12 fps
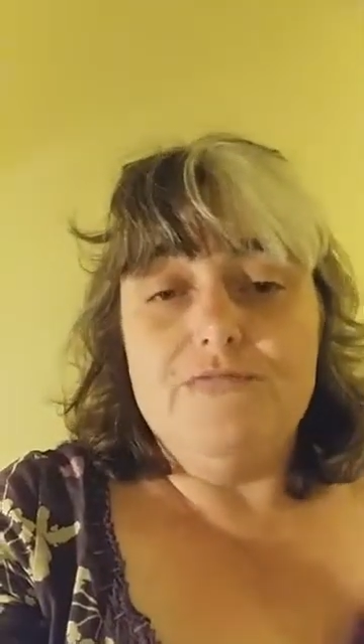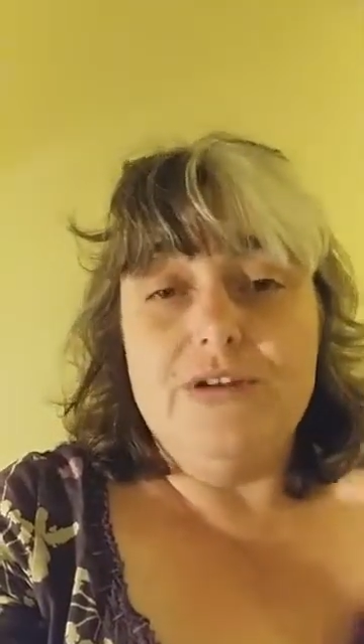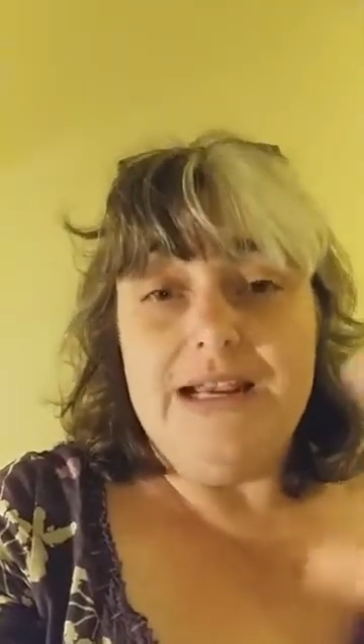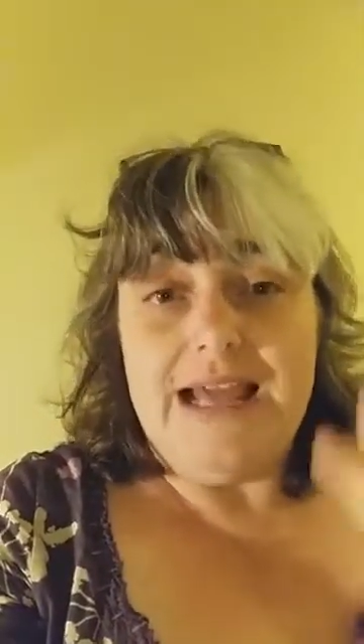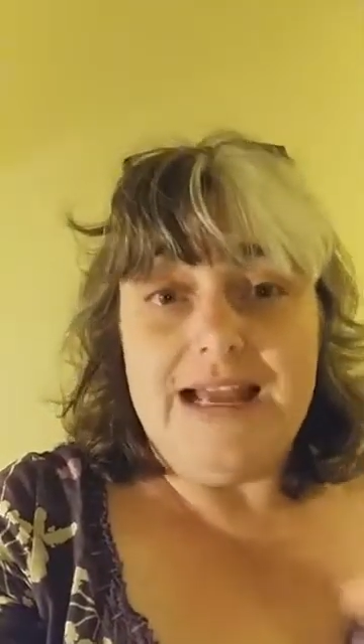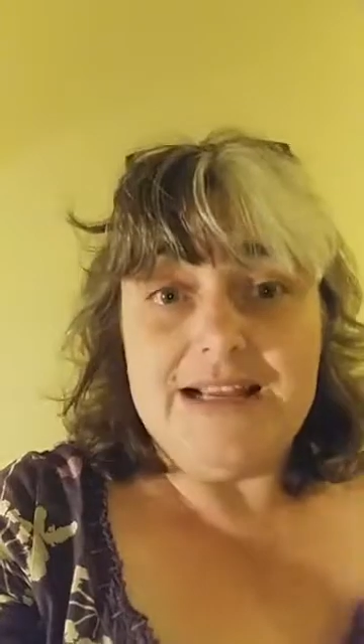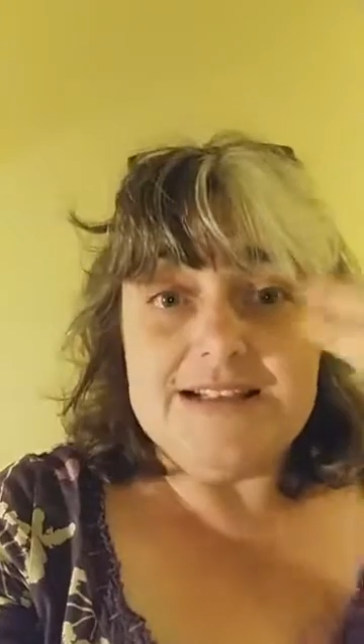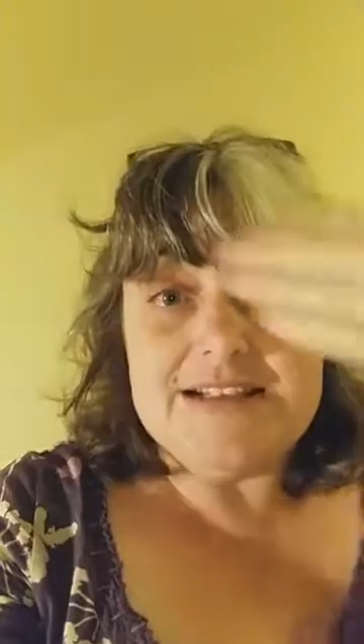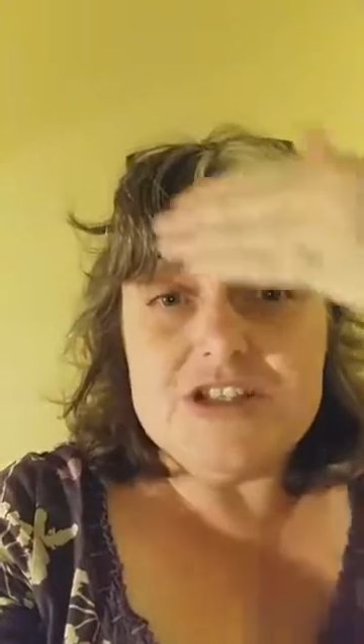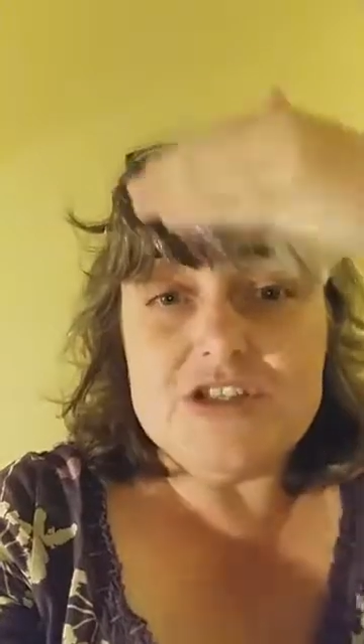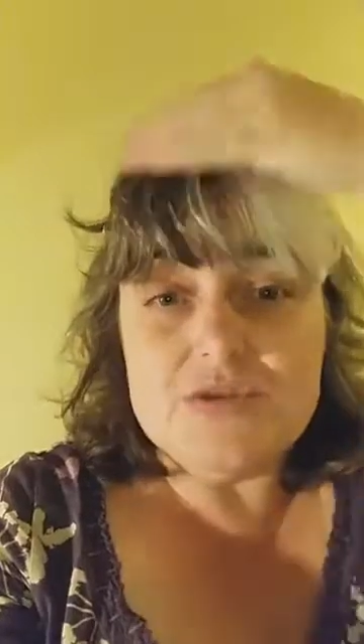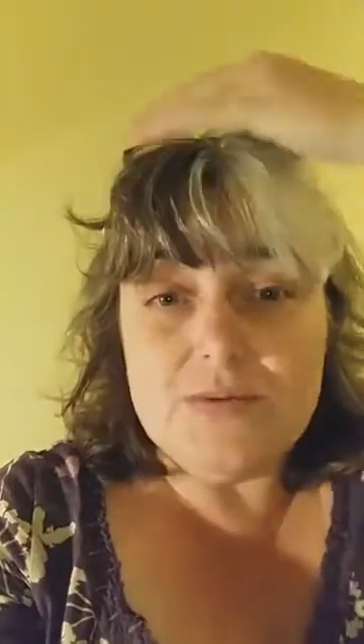relax
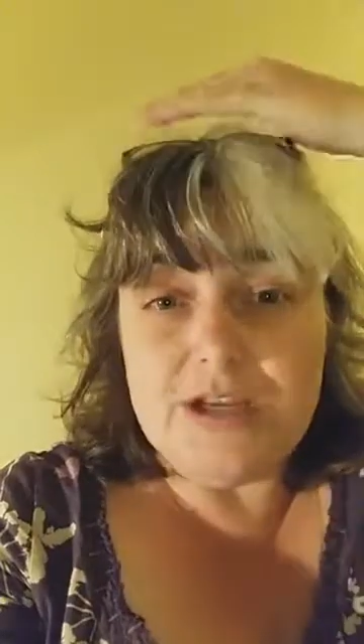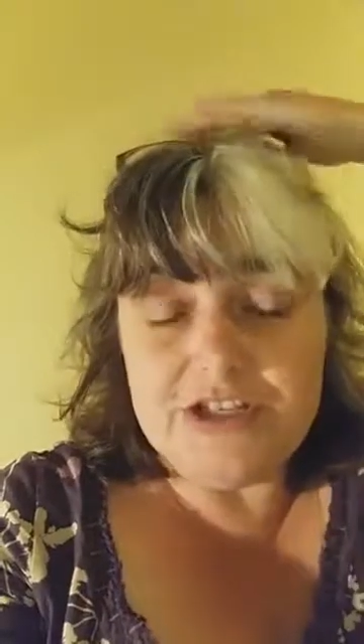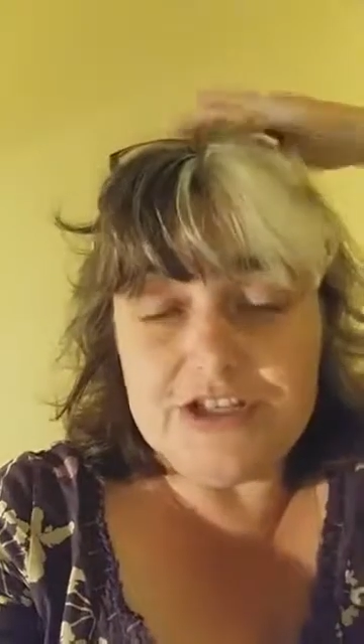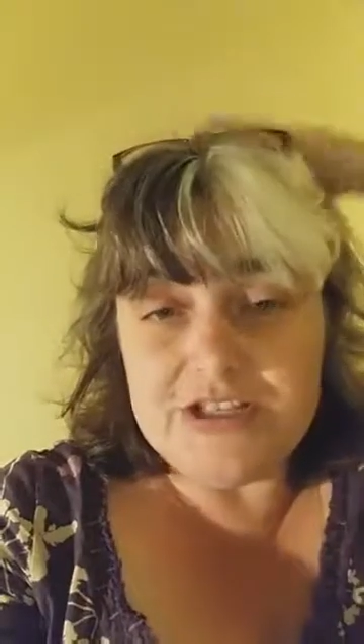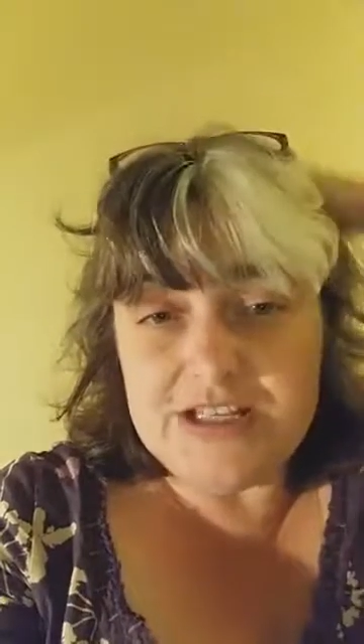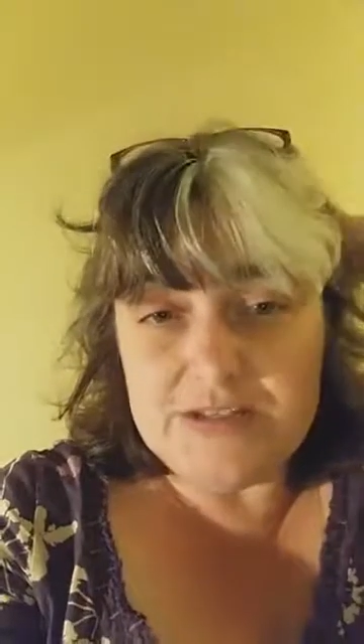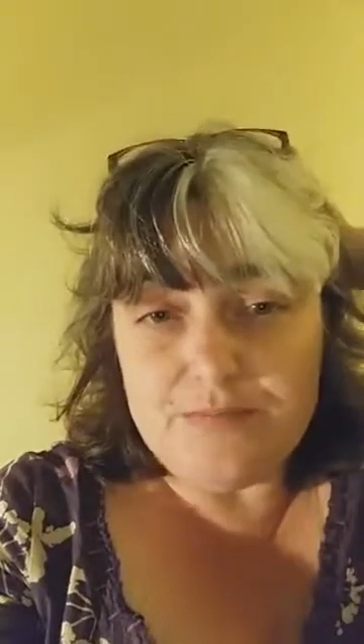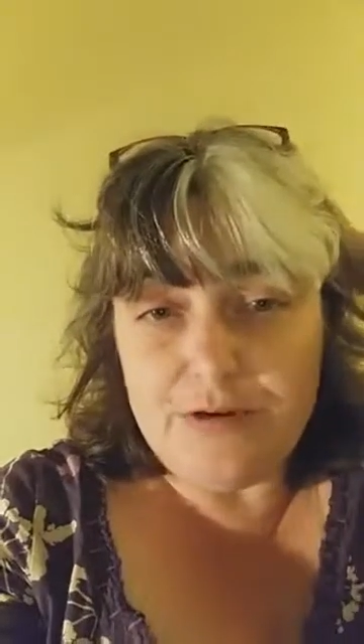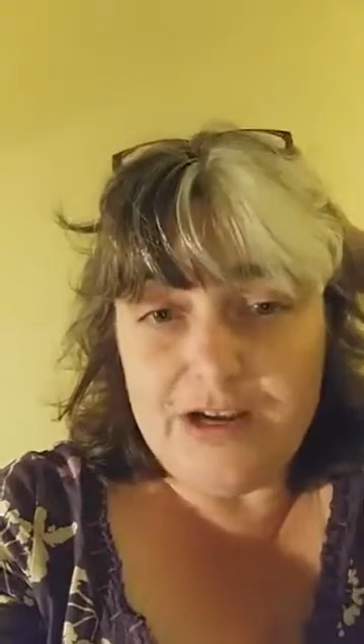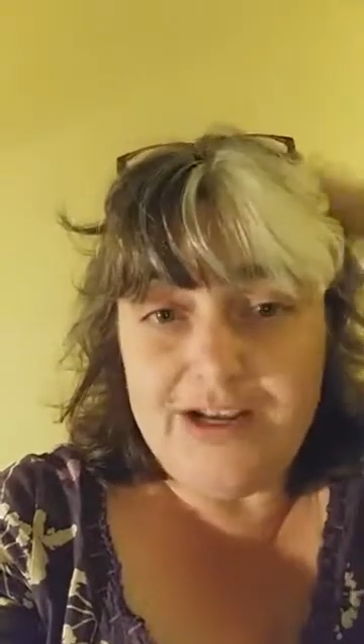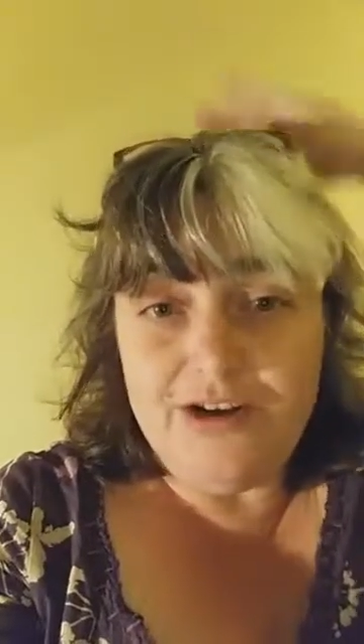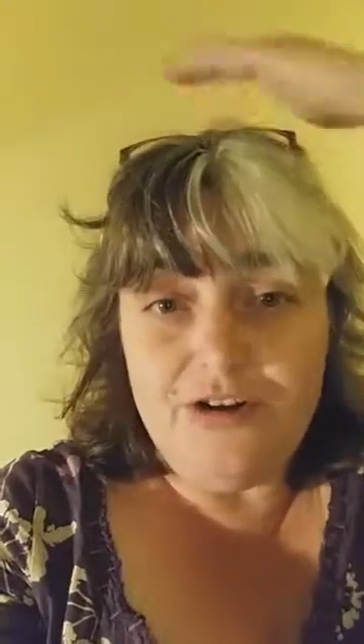and switch this
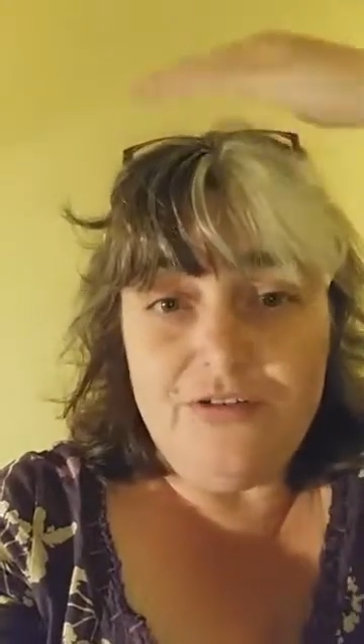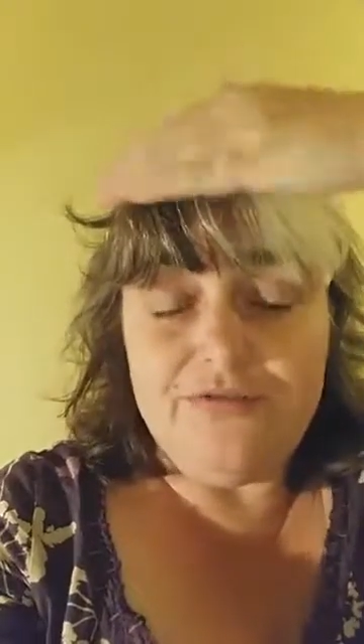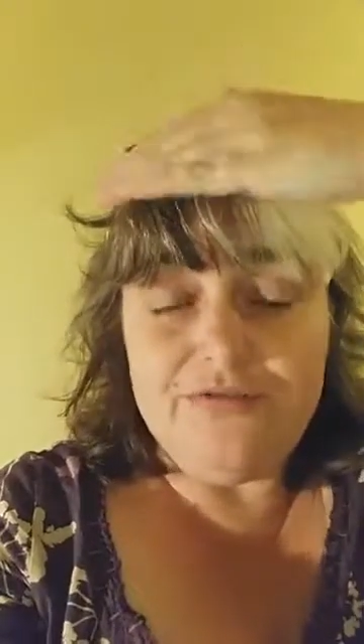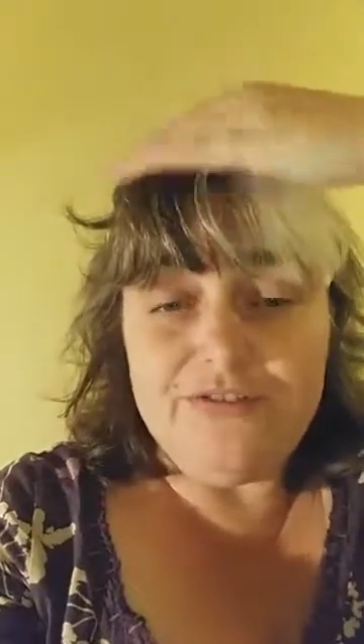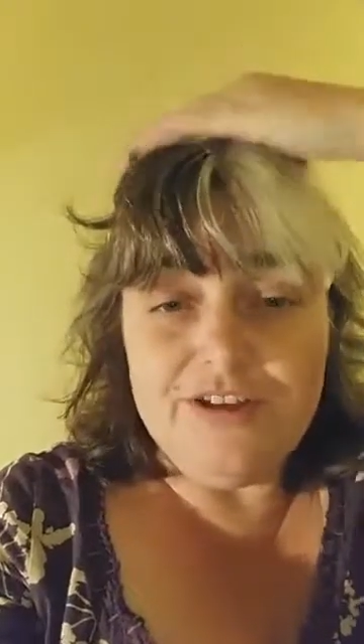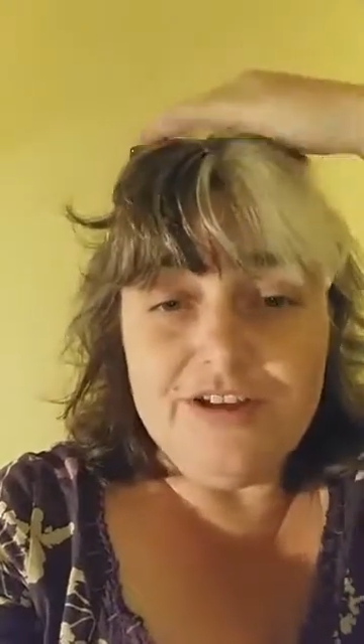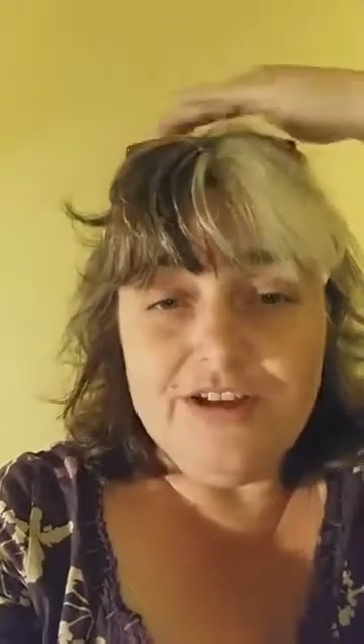brain off